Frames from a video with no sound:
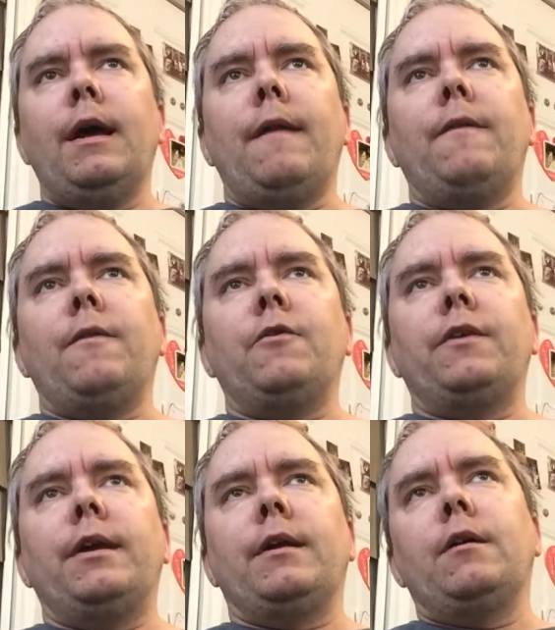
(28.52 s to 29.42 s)
and then there's
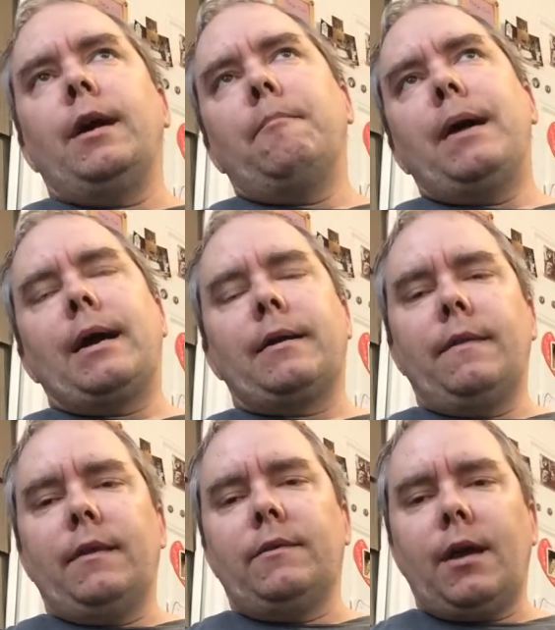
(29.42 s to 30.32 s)
an incline back to
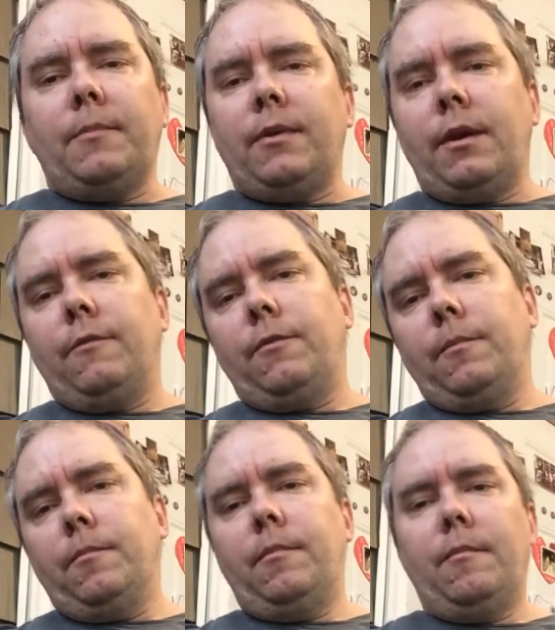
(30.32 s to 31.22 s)
that stop sign
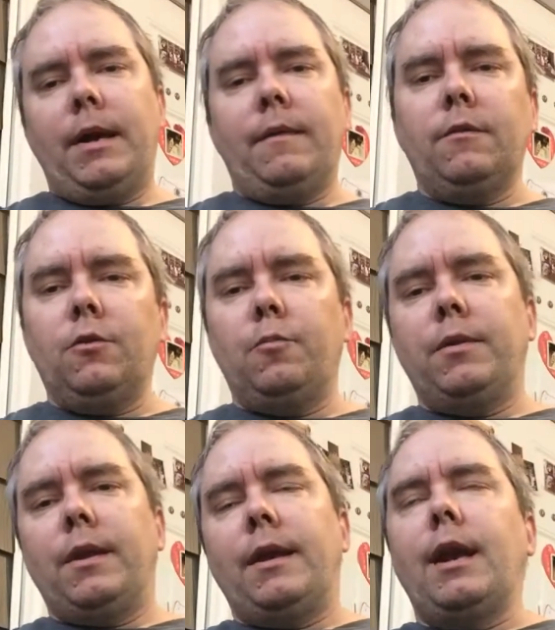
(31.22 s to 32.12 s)
from making the
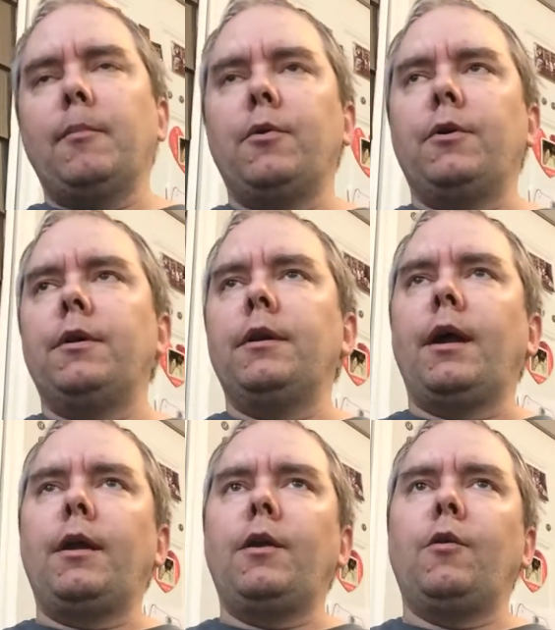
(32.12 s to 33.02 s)
loop in that neighborhood.
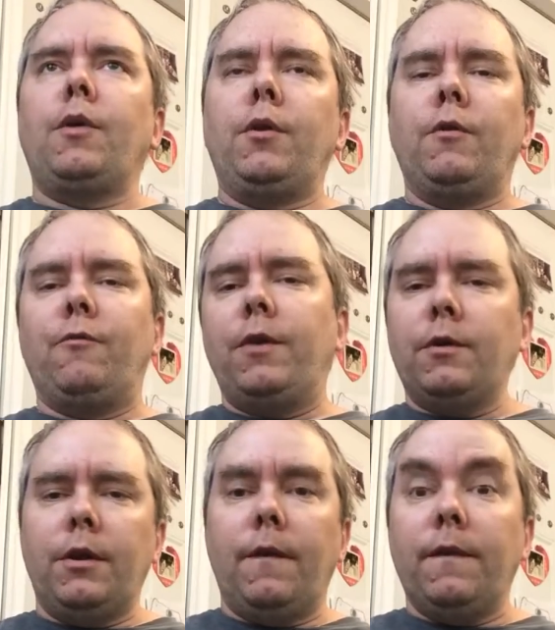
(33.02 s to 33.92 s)
And you can
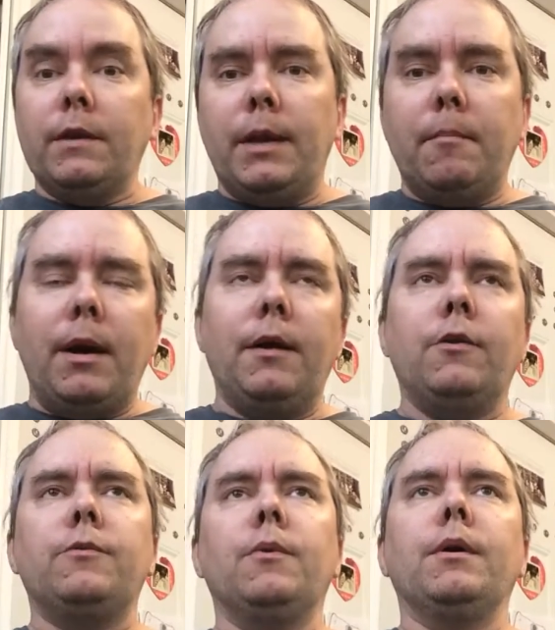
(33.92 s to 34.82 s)
feel it on the late
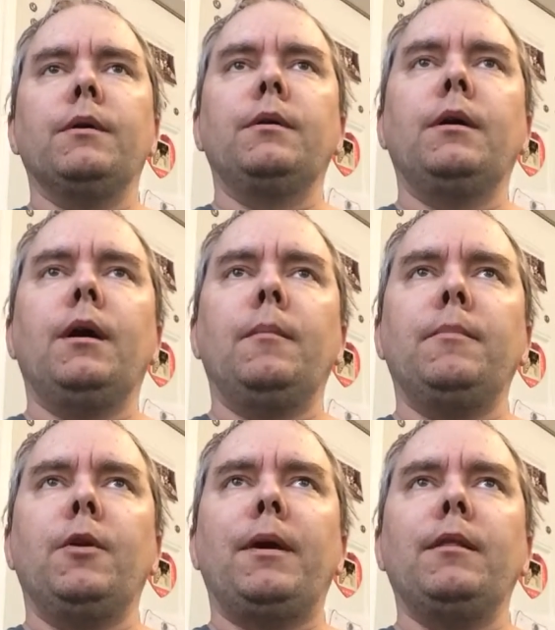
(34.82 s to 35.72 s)
miles where,
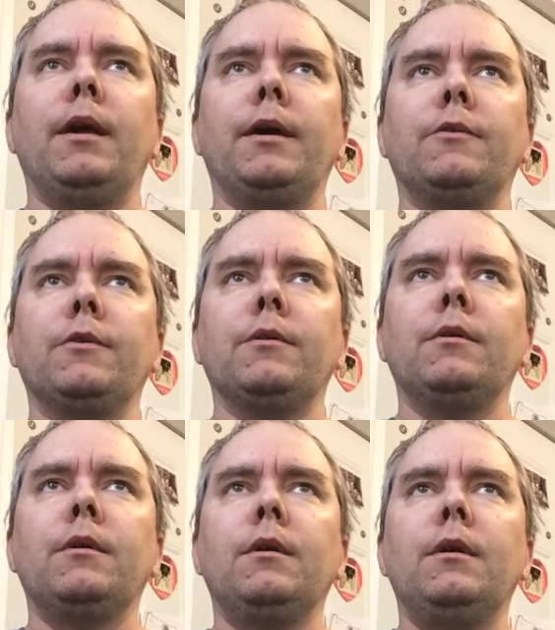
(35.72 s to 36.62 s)
my legs are
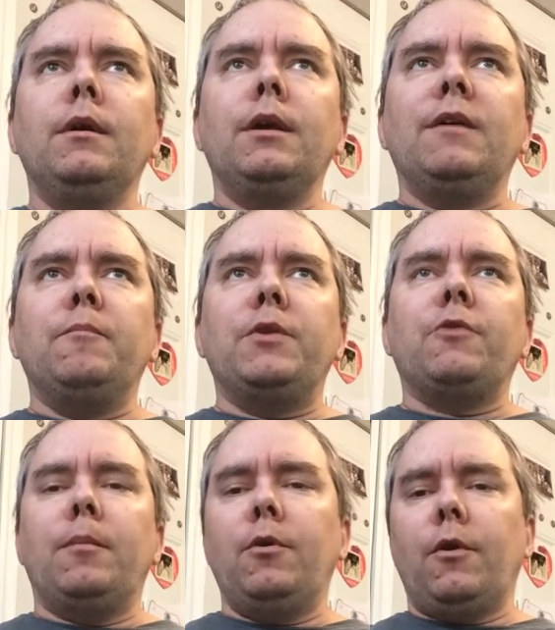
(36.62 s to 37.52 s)
giving me
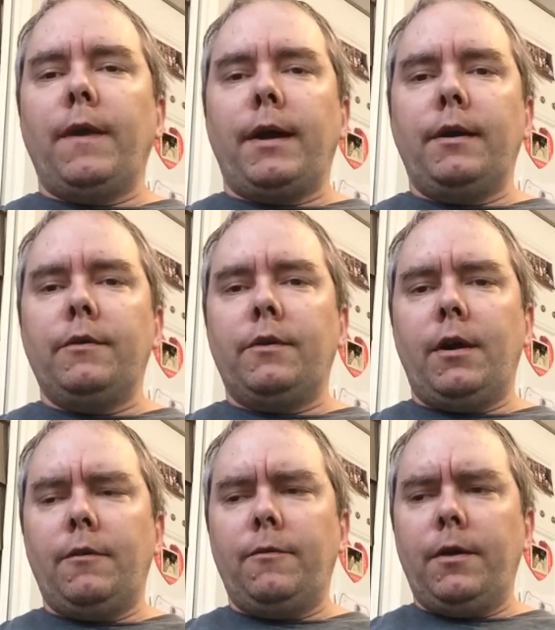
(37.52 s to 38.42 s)
trouble and all that kind of
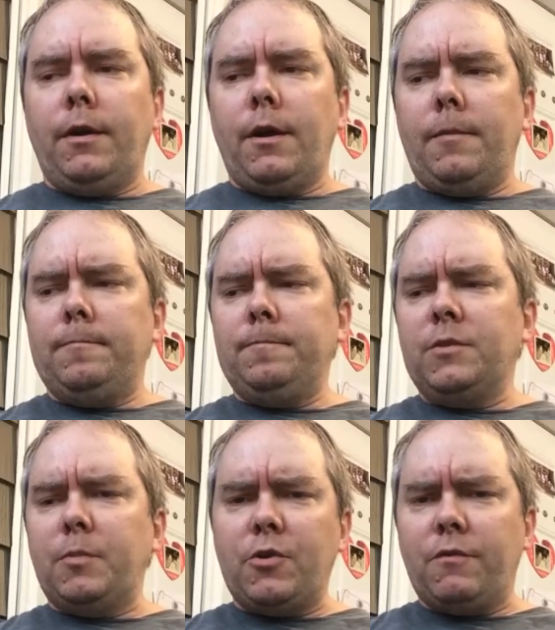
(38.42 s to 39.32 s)
stuff. And
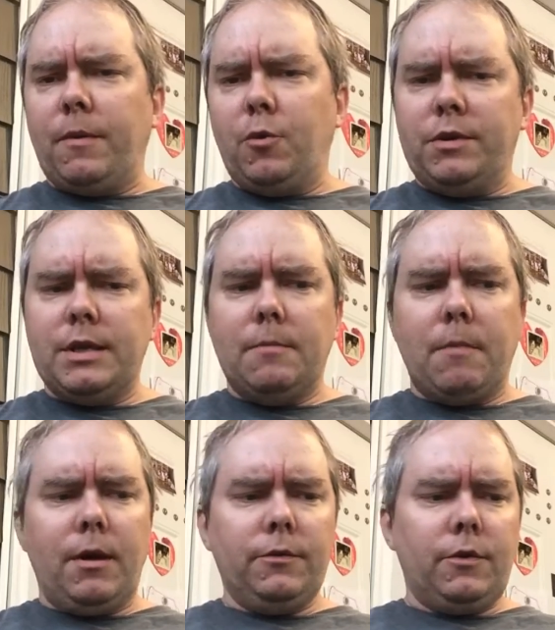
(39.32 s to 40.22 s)
especially if I'm doing 10
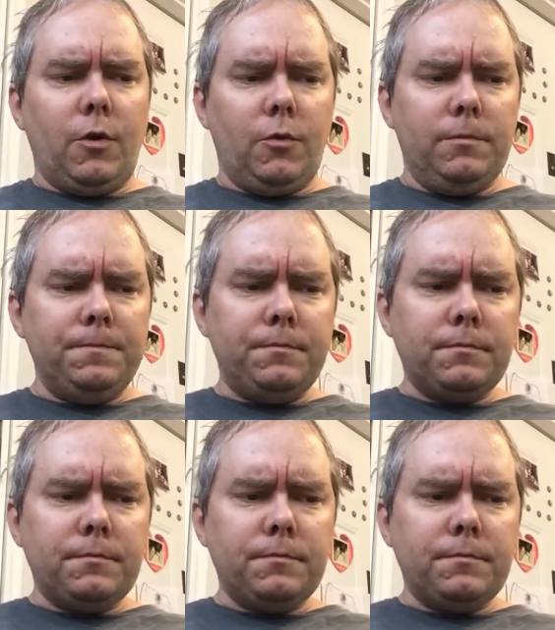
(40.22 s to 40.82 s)
miles total.